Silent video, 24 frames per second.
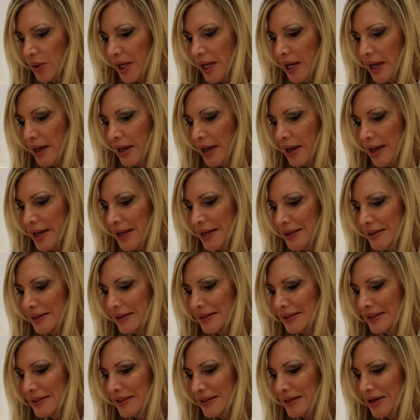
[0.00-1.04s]
okay?
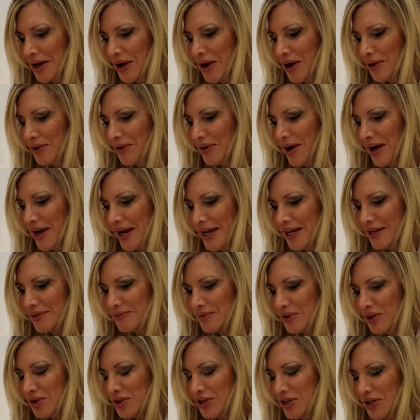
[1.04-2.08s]
Uh-huh. All right.
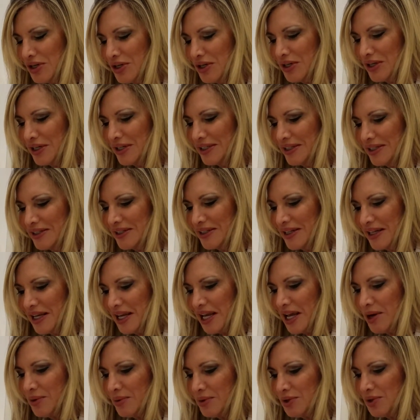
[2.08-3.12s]
Good.
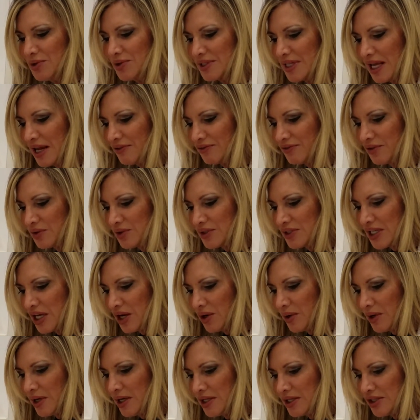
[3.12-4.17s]
And we'll use that first
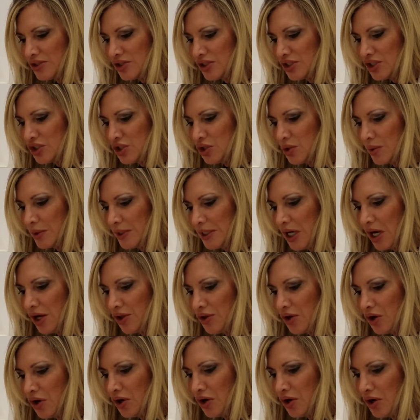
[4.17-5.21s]
area to just do
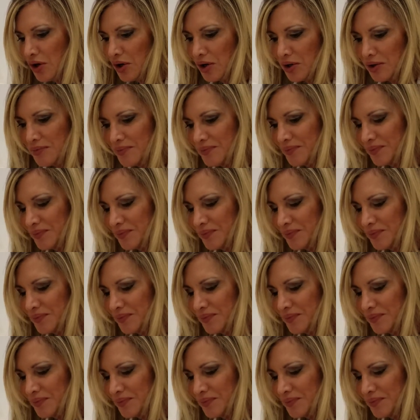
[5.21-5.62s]
another.